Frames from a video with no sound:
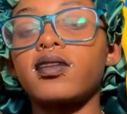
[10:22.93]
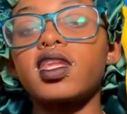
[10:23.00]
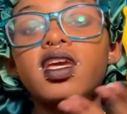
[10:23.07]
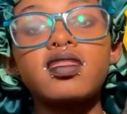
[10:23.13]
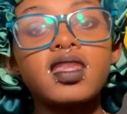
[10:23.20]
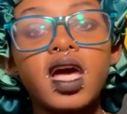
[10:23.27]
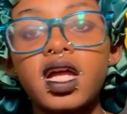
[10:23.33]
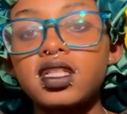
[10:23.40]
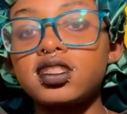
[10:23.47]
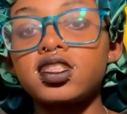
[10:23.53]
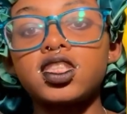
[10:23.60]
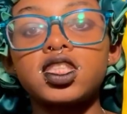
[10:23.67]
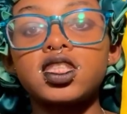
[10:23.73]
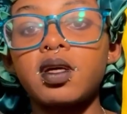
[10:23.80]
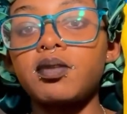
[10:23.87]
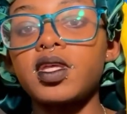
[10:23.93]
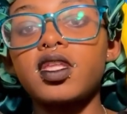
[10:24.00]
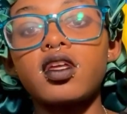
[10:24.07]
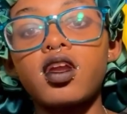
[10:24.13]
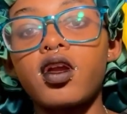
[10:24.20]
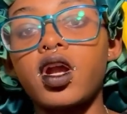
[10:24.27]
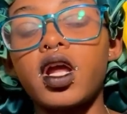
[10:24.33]
That is just something
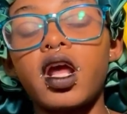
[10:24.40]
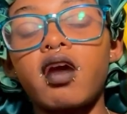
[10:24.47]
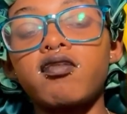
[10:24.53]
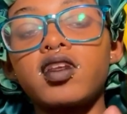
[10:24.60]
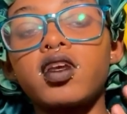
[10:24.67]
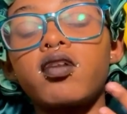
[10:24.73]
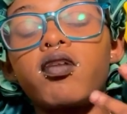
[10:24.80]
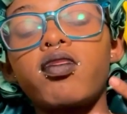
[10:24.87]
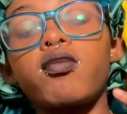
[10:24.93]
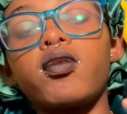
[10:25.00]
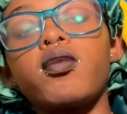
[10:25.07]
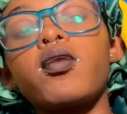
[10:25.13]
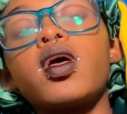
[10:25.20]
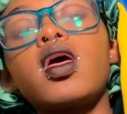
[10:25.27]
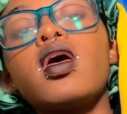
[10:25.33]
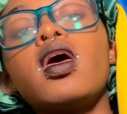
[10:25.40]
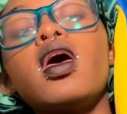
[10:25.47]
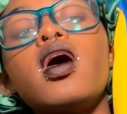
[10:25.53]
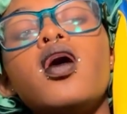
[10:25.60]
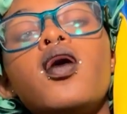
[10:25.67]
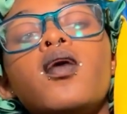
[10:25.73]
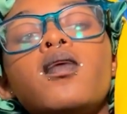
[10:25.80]
that you're gonna have to go through,
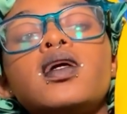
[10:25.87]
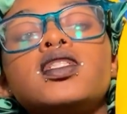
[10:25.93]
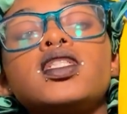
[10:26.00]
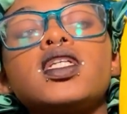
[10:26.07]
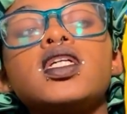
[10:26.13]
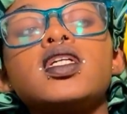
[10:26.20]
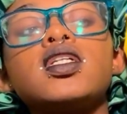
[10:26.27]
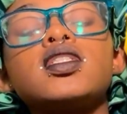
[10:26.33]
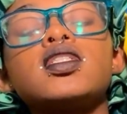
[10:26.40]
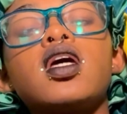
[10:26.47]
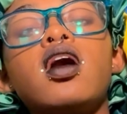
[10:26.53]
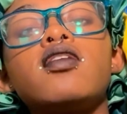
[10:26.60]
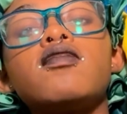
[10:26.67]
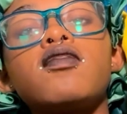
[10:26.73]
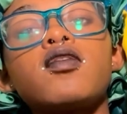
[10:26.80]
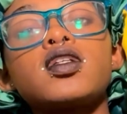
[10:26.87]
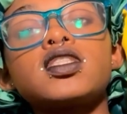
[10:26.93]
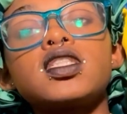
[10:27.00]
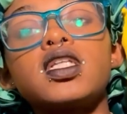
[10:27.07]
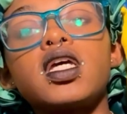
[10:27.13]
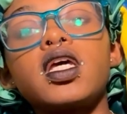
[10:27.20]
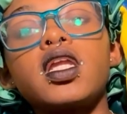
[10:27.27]
which is
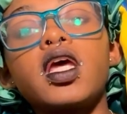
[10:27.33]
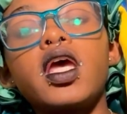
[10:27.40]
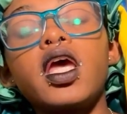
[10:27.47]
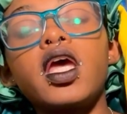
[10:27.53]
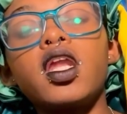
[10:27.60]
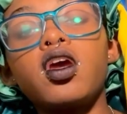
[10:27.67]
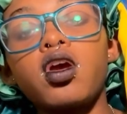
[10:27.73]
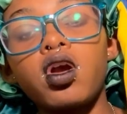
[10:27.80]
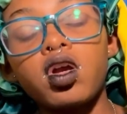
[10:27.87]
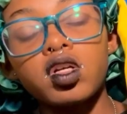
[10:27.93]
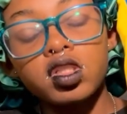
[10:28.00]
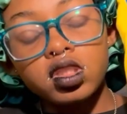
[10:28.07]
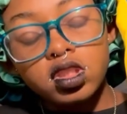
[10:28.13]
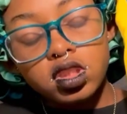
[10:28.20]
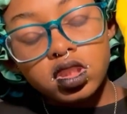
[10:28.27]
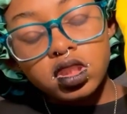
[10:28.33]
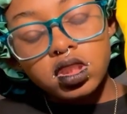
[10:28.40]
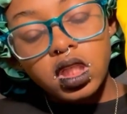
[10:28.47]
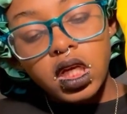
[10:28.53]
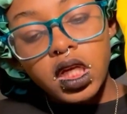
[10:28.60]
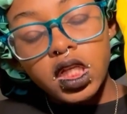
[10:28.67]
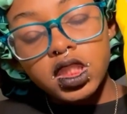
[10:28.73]
unfortunate, and it hurts
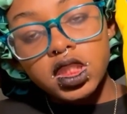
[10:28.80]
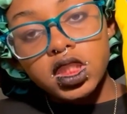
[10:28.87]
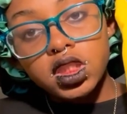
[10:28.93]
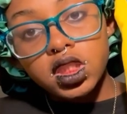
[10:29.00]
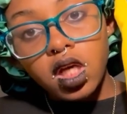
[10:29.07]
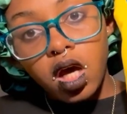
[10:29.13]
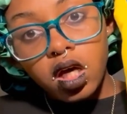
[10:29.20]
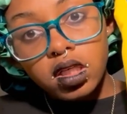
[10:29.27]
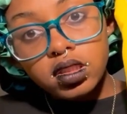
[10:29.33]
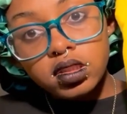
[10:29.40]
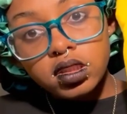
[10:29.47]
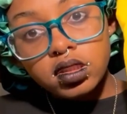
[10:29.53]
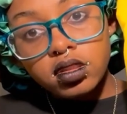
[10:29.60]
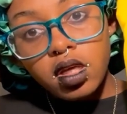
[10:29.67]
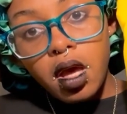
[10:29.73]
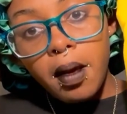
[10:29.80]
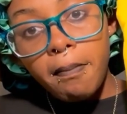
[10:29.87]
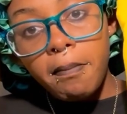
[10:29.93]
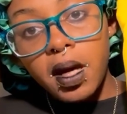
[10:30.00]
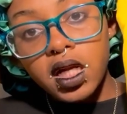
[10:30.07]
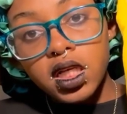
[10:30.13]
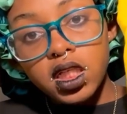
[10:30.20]
and it sucks,
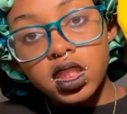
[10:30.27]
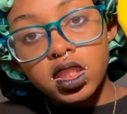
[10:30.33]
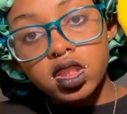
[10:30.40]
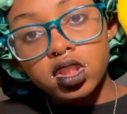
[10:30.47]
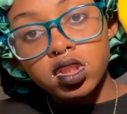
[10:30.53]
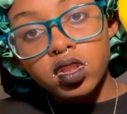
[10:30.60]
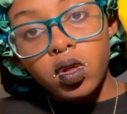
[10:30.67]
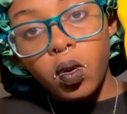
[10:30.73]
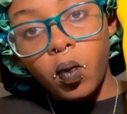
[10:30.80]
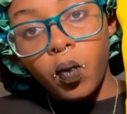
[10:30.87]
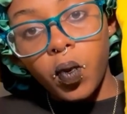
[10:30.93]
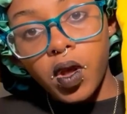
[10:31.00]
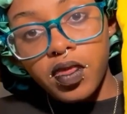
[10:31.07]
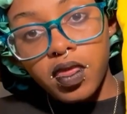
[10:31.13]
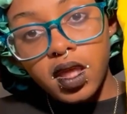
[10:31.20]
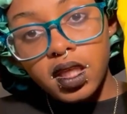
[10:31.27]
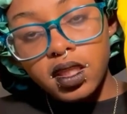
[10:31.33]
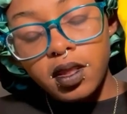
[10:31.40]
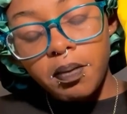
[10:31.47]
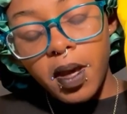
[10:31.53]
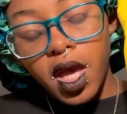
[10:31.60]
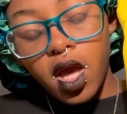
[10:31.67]
but it is worth it. The
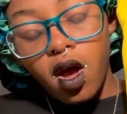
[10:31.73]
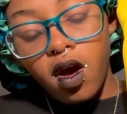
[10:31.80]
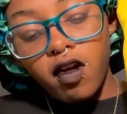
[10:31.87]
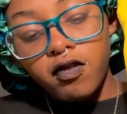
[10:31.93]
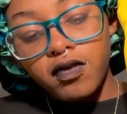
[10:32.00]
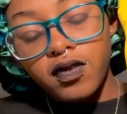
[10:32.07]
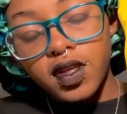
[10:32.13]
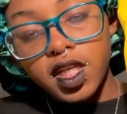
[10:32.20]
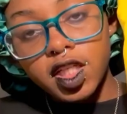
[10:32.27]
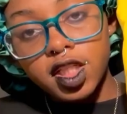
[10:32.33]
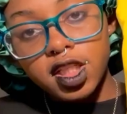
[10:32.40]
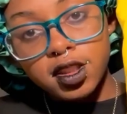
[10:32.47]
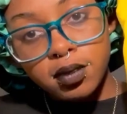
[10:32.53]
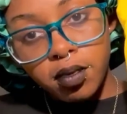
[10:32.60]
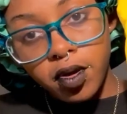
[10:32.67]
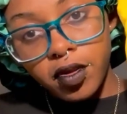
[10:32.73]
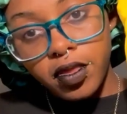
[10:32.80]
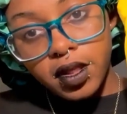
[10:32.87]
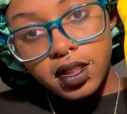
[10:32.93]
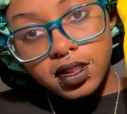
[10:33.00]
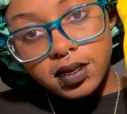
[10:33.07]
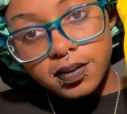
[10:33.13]
payoff is worth
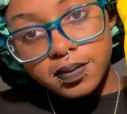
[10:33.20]
it.